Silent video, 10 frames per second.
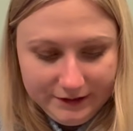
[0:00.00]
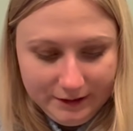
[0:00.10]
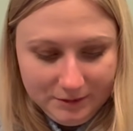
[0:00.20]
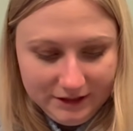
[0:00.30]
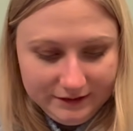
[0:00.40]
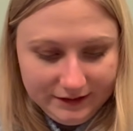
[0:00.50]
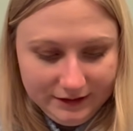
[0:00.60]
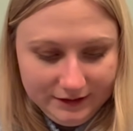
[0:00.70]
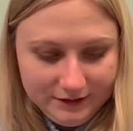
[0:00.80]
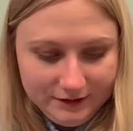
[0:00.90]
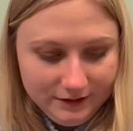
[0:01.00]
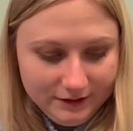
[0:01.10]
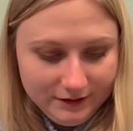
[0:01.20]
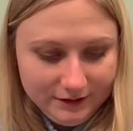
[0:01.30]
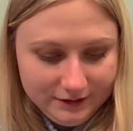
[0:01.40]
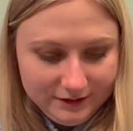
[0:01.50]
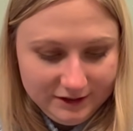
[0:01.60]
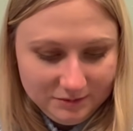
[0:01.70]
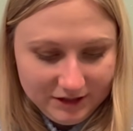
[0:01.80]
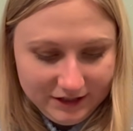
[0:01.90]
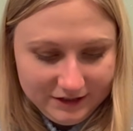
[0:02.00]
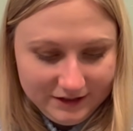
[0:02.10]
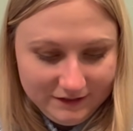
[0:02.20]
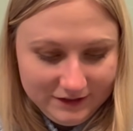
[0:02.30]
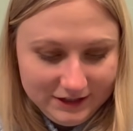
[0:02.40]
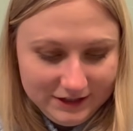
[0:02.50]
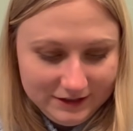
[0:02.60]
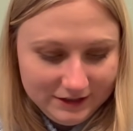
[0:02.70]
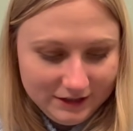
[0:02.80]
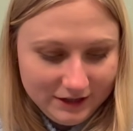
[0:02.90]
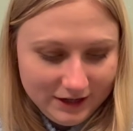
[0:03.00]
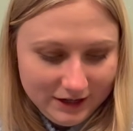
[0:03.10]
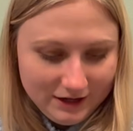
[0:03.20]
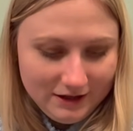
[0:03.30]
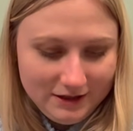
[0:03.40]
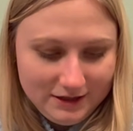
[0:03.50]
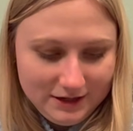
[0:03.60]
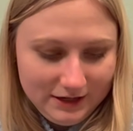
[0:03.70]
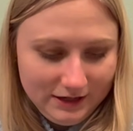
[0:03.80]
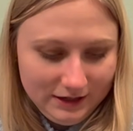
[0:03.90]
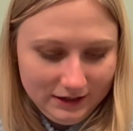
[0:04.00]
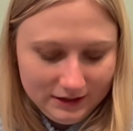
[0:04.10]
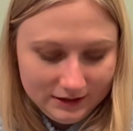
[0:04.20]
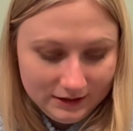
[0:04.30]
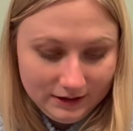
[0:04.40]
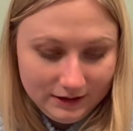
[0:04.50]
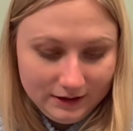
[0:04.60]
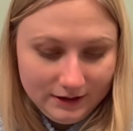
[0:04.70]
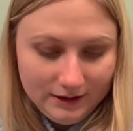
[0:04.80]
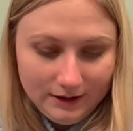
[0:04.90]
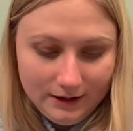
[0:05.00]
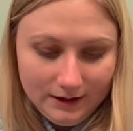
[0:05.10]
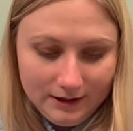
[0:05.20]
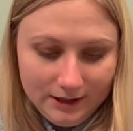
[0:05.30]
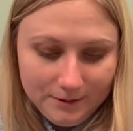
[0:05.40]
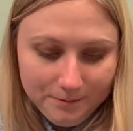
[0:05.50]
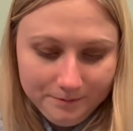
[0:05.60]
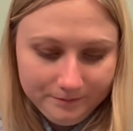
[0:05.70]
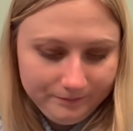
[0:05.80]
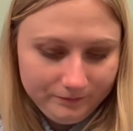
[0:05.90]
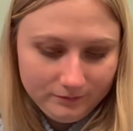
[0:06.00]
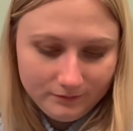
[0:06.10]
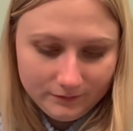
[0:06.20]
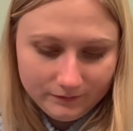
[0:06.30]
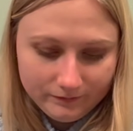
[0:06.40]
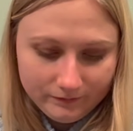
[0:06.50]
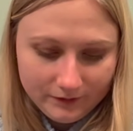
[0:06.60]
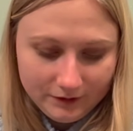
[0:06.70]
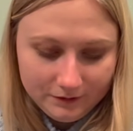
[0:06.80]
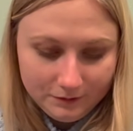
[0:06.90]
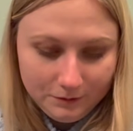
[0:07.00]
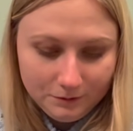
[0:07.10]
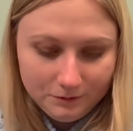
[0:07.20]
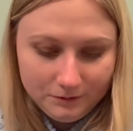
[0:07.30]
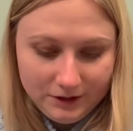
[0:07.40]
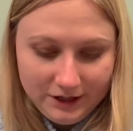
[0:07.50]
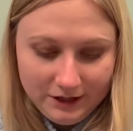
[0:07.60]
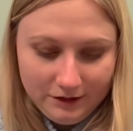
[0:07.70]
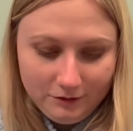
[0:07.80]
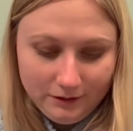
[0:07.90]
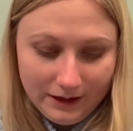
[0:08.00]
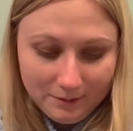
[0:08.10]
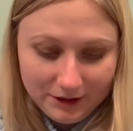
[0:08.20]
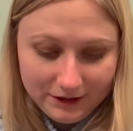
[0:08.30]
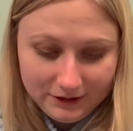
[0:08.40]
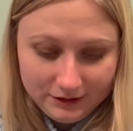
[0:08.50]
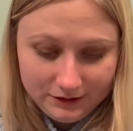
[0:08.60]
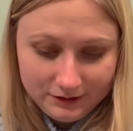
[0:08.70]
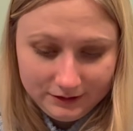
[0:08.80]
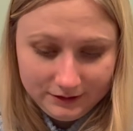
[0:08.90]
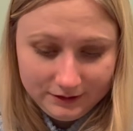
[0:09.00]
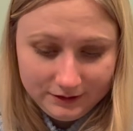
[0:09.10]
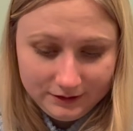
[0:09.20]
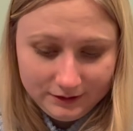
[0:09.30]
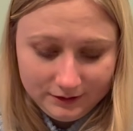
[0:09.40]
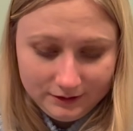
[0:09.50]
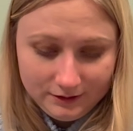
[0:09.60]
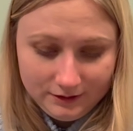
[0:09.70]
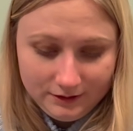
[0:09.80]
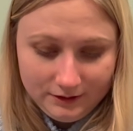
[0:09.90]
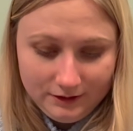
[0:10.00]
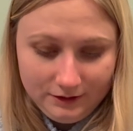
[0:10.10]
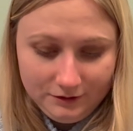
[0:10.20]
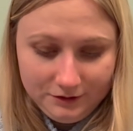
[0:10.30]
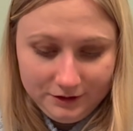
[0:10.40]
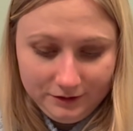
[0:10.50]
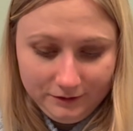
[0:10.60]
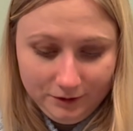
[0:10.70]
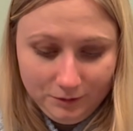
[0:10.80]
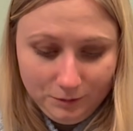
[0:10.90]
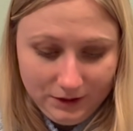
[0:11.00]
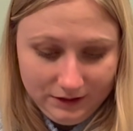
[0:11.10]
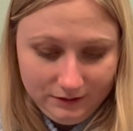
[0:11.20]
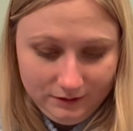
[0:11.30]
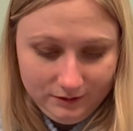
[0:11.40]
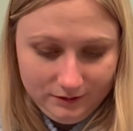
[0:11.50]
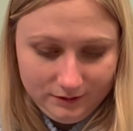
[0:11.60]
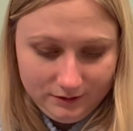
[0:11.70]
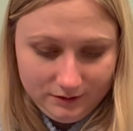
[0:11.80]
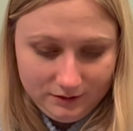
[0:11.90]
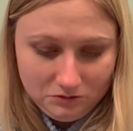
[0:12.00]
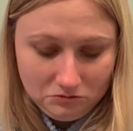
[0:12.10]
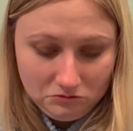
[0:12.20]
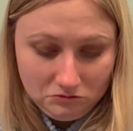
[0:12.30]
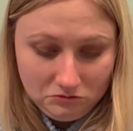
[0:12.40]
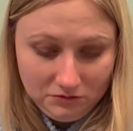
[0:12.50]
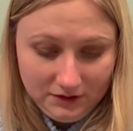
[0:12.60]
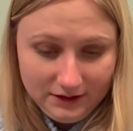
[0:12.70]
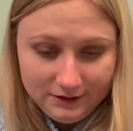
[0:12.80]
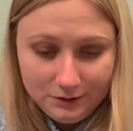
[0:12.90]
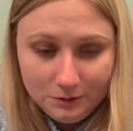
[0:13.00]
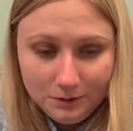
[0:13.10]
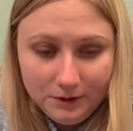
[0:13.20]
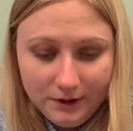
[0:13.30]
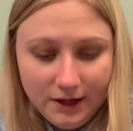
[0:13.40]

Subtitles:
That makes sense. It seems like a 70s thing. Um, ooh, grab irons, nickel silver wheels. That's cool.